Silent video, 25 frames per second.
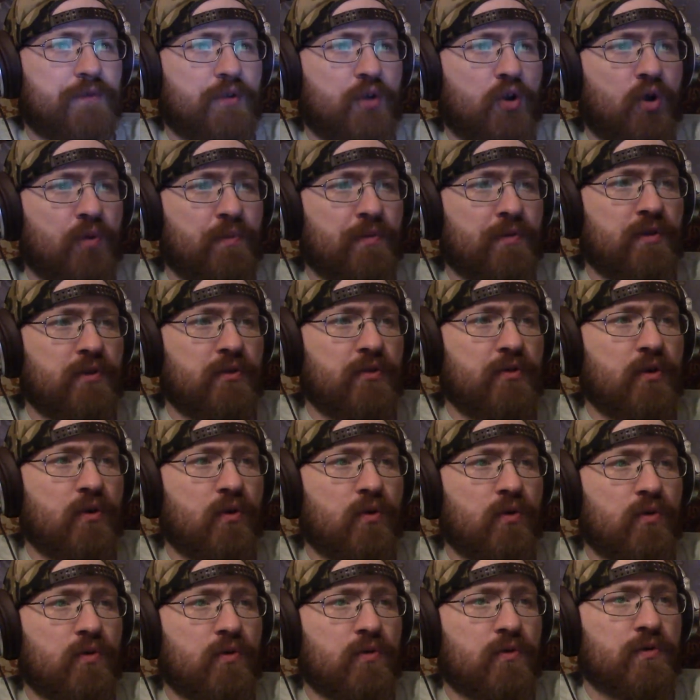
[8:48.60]
Open the
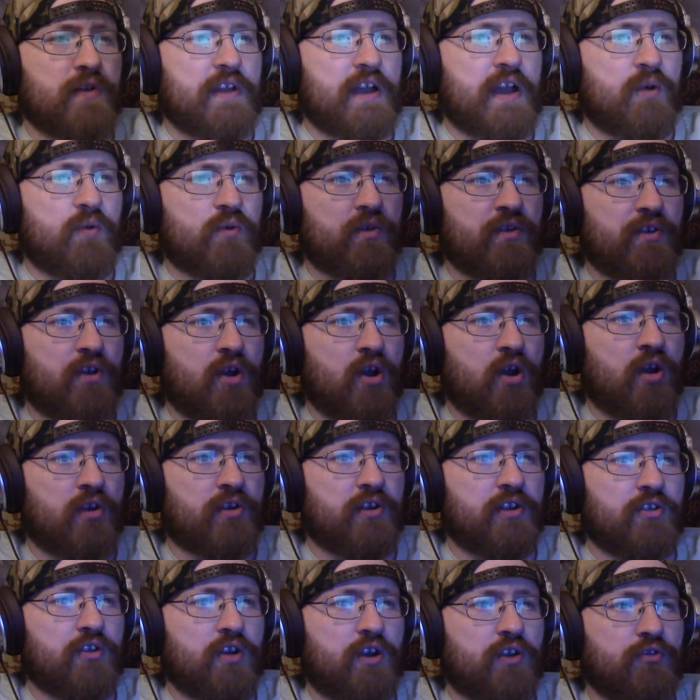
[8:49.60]
door. Now we're in the
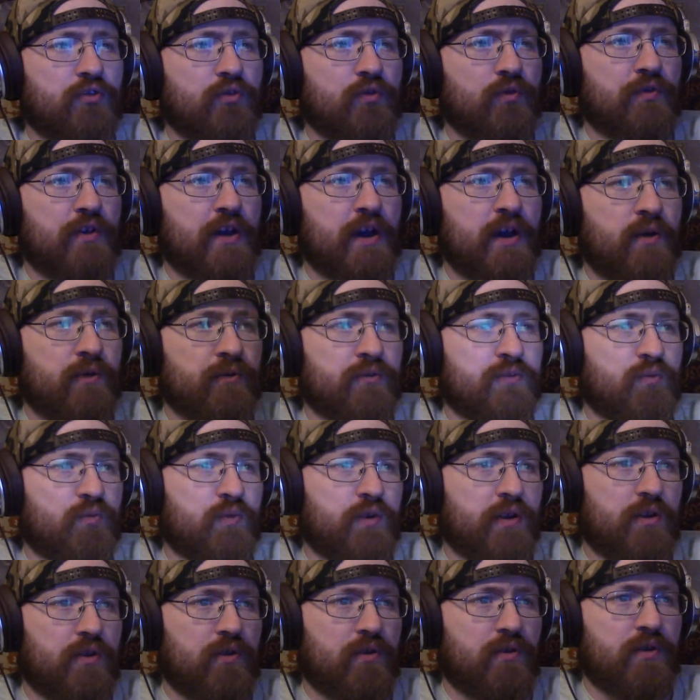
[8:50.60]
Haunted Taunt 2000
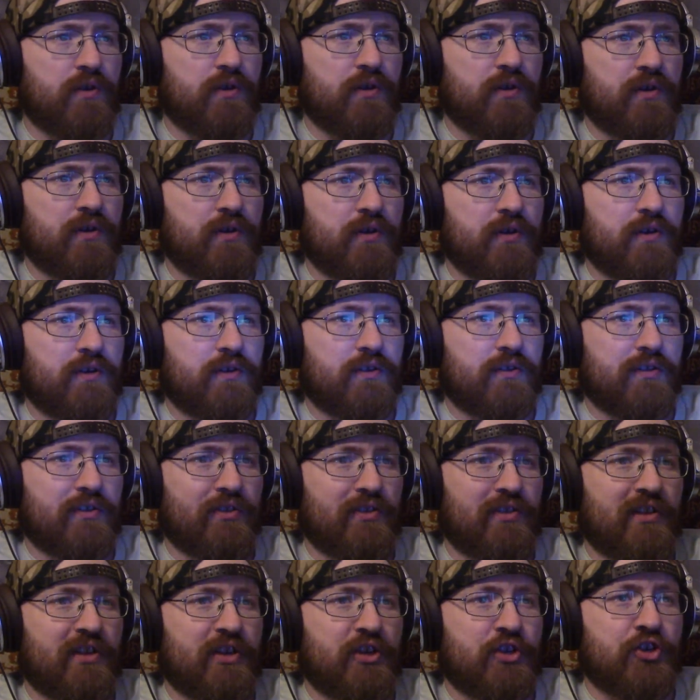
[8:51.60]
where
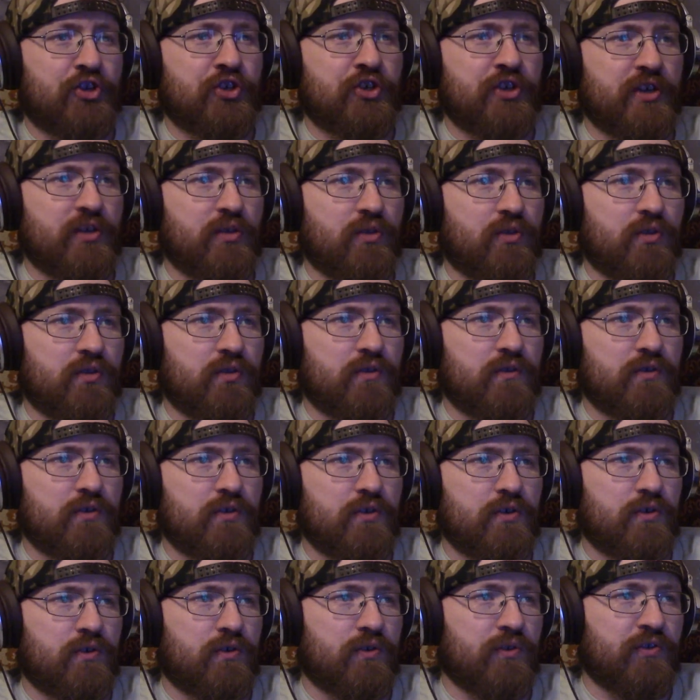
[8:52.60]
there's like a shitload of
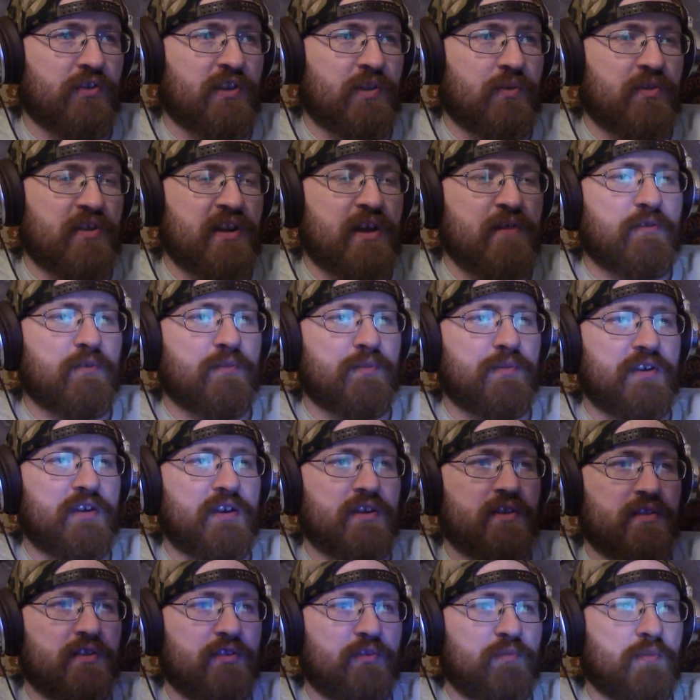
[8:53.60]
girls that would never be
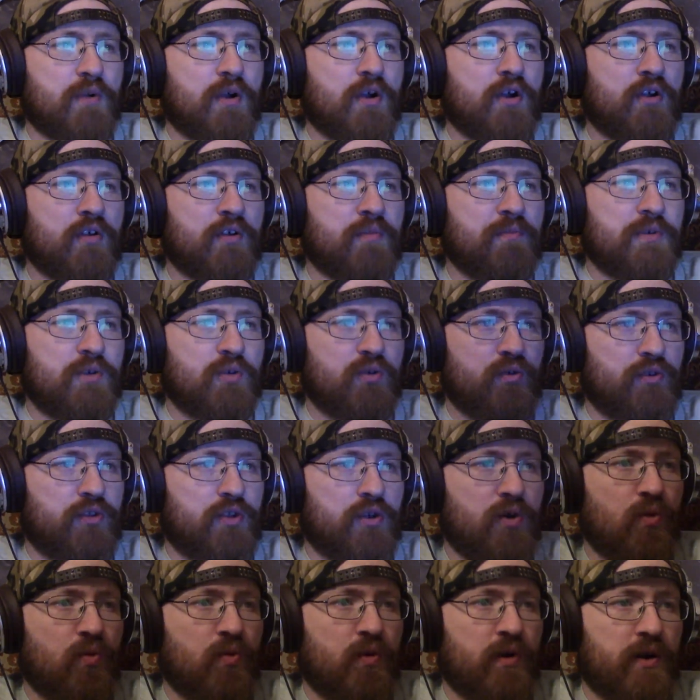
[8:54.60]
in this bar in the middle of
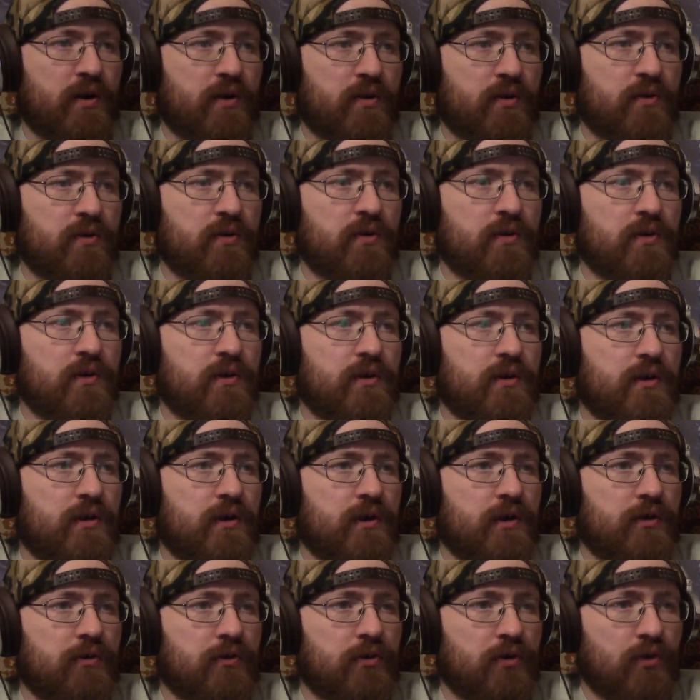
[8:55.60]
nowhere.
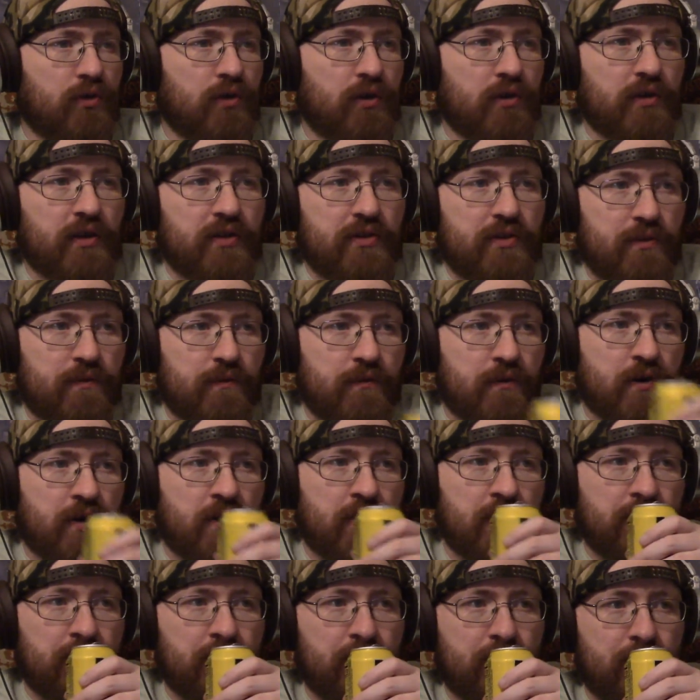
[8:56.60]
They look like they're
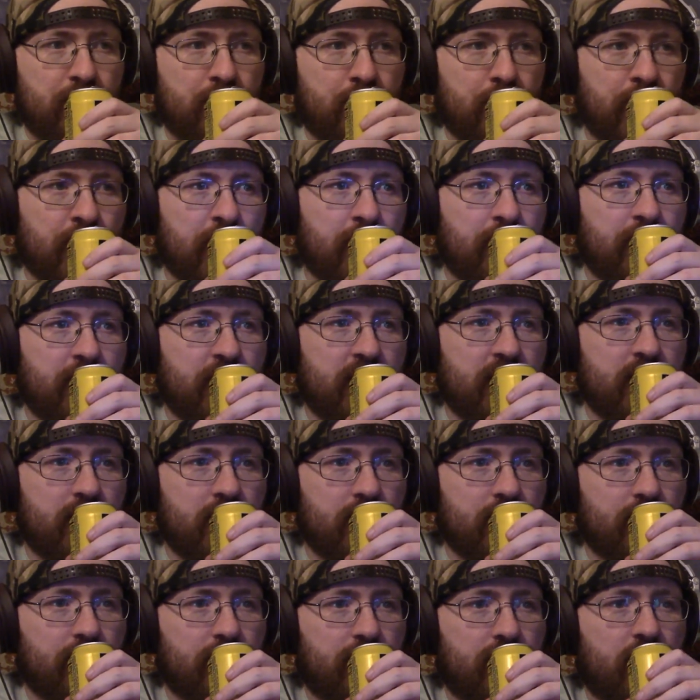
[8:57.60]
from Beverly
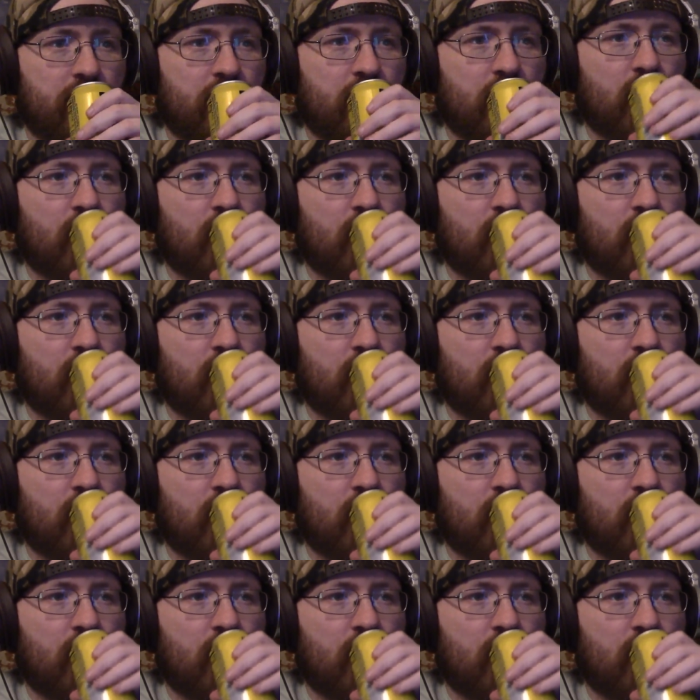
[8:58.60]
Hills.